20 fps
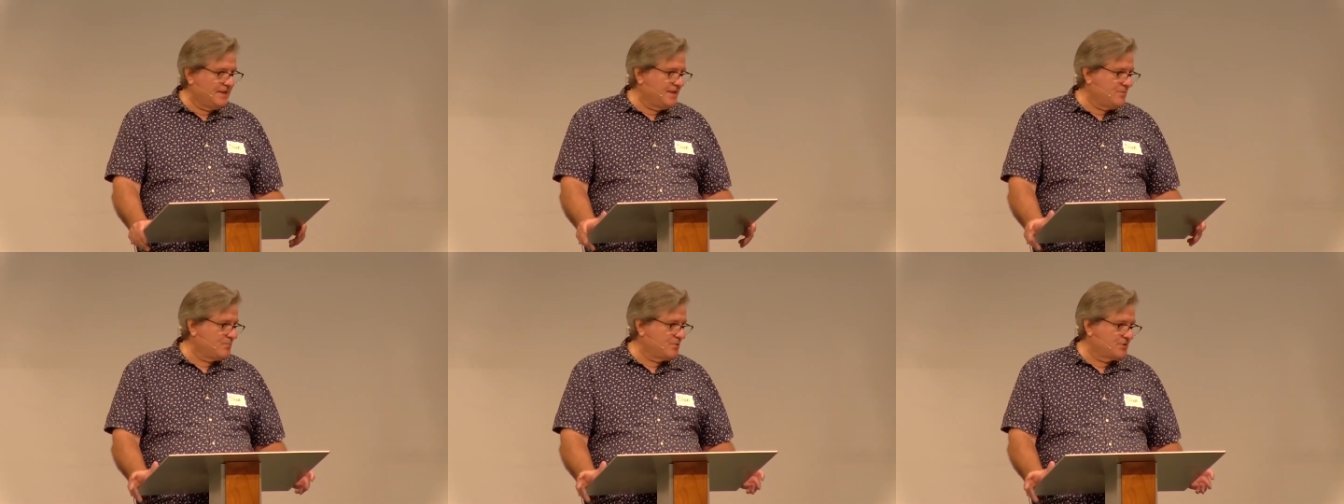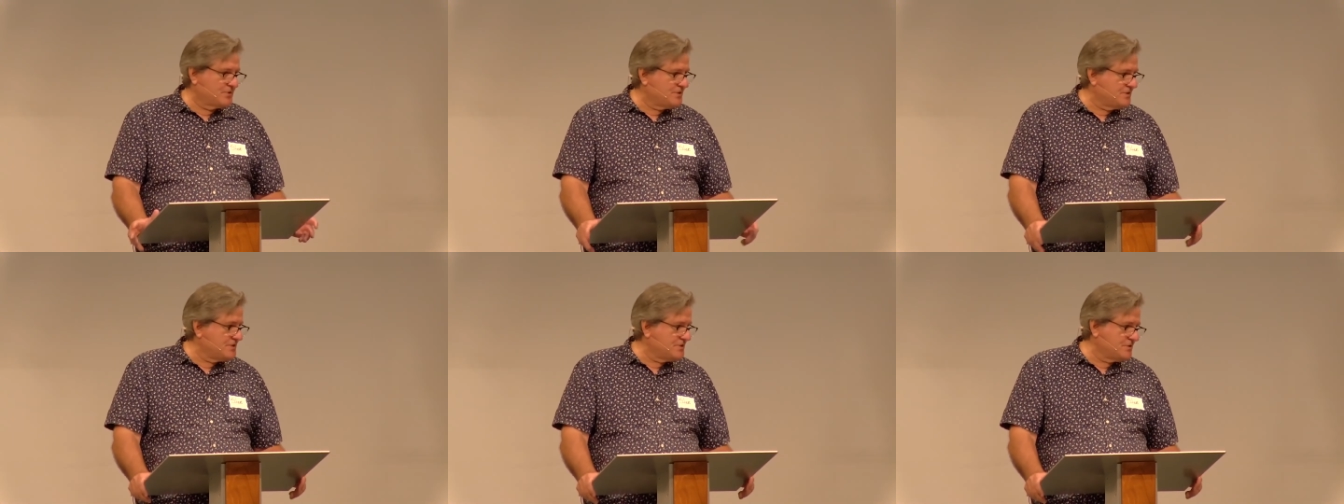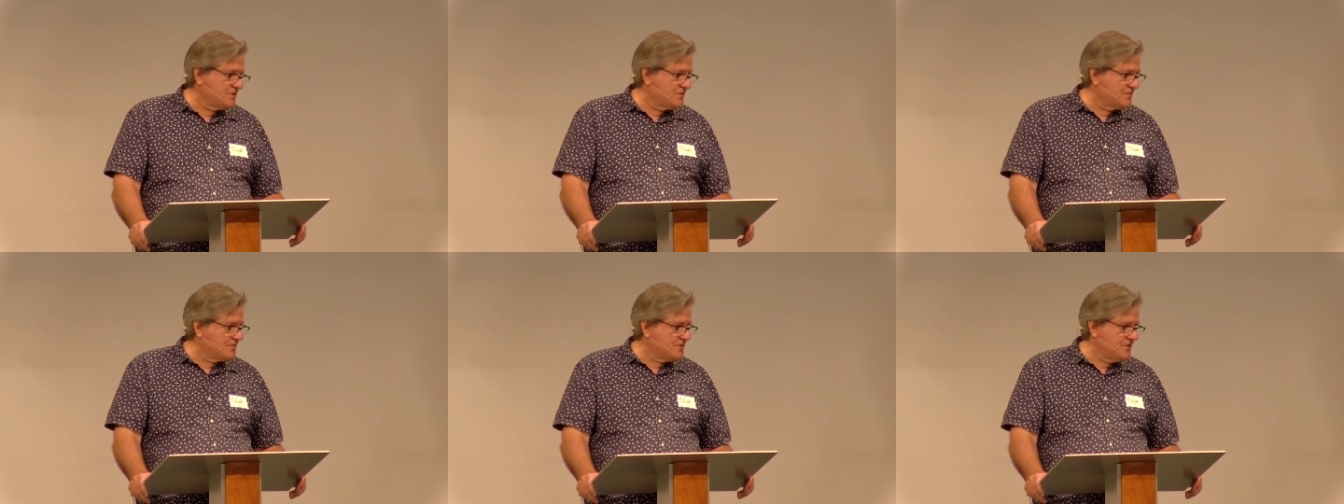And that
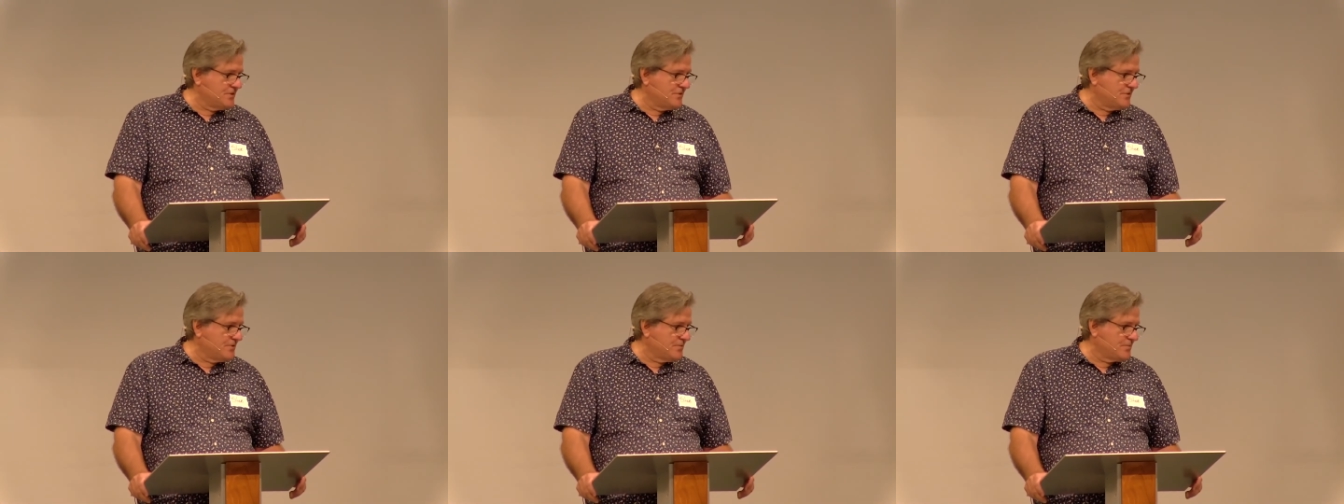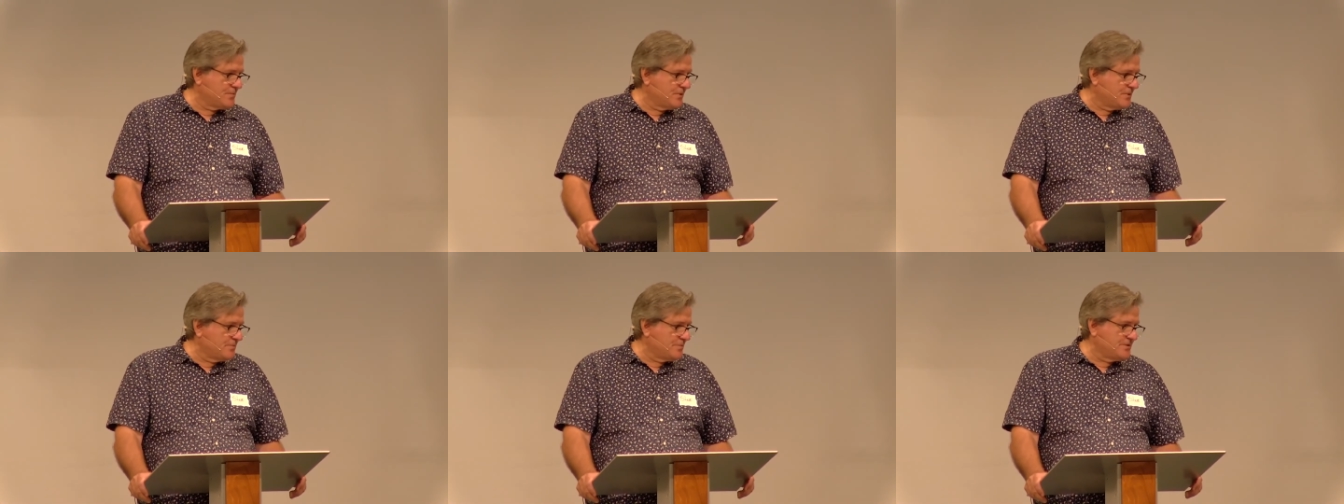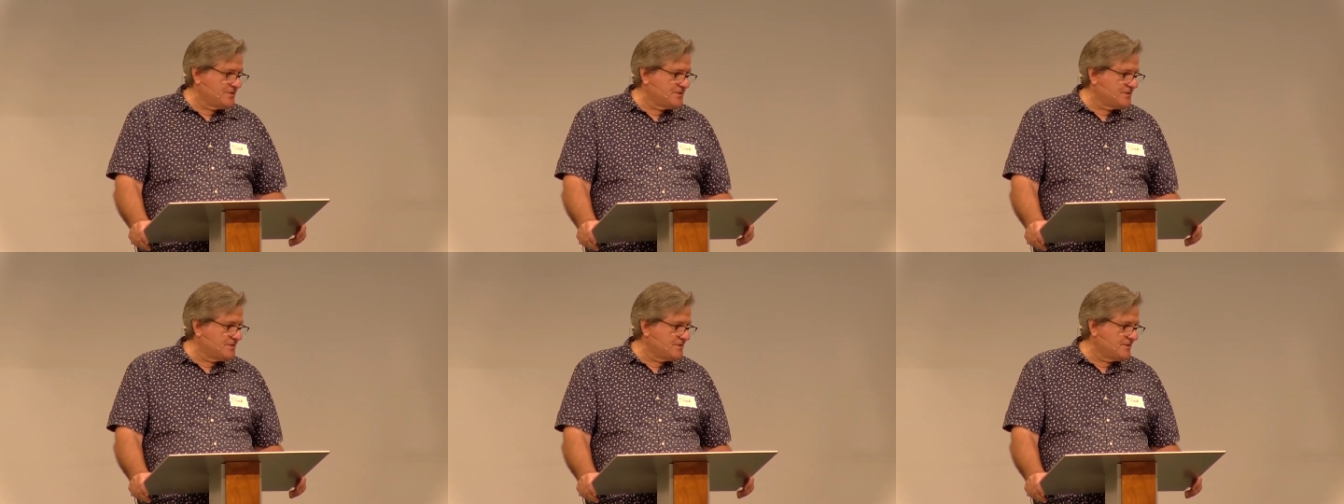person serves no other
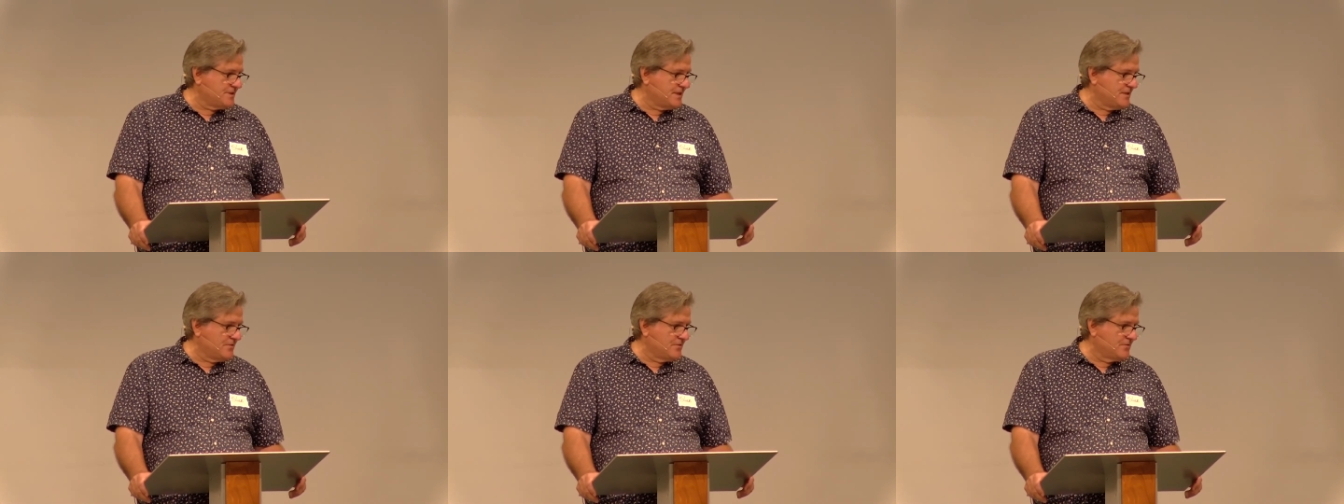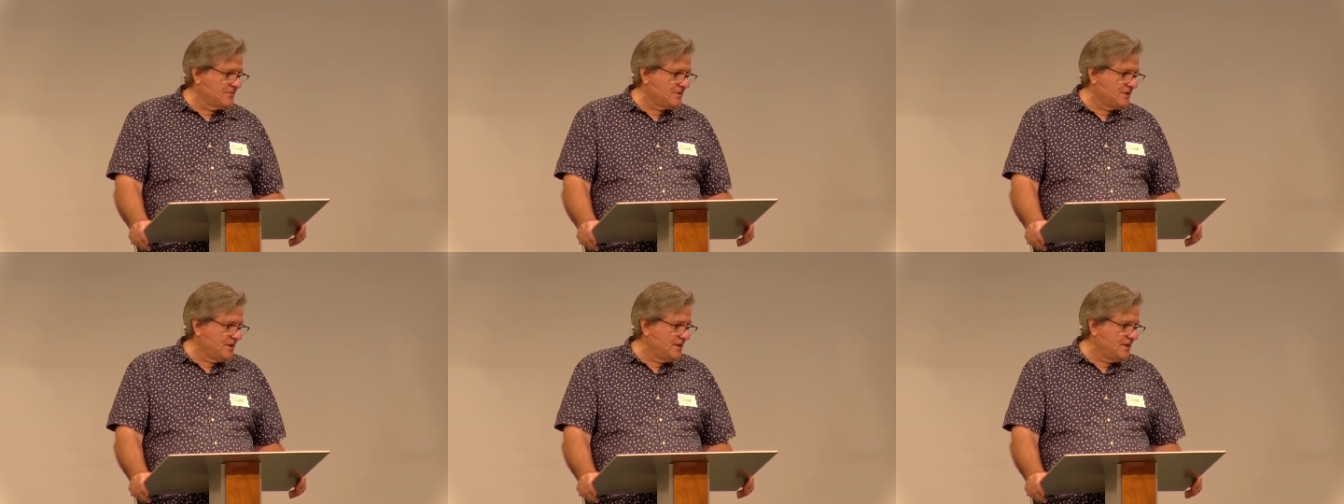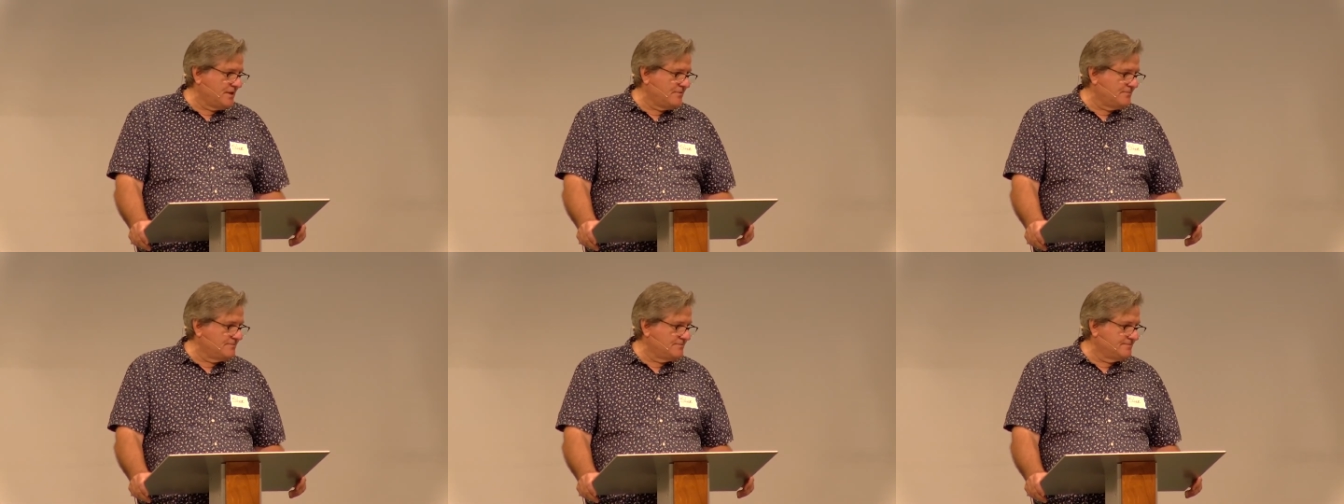purpose. That little
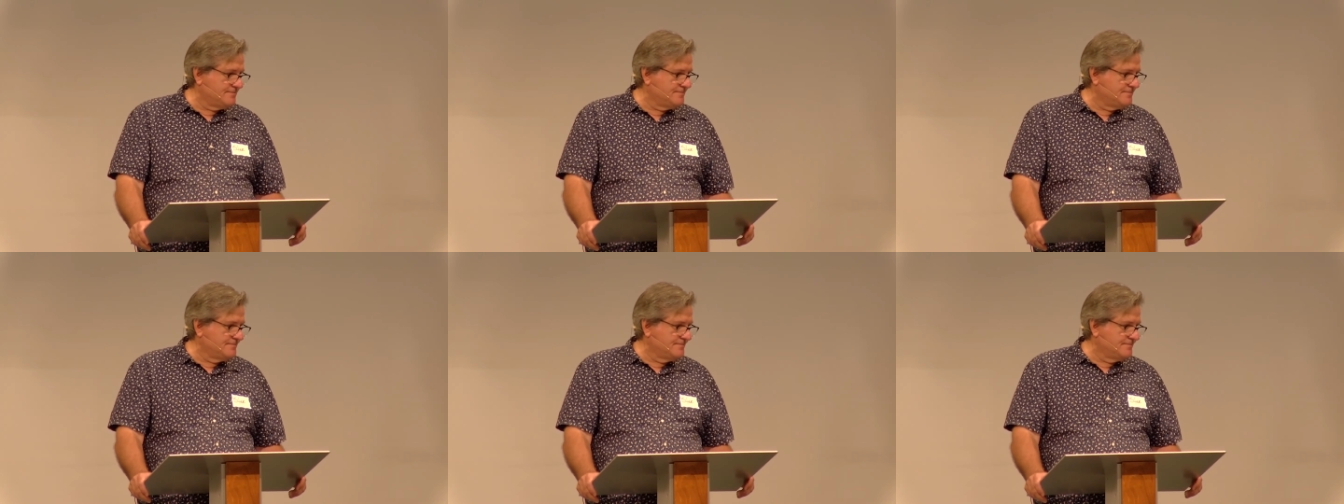clay,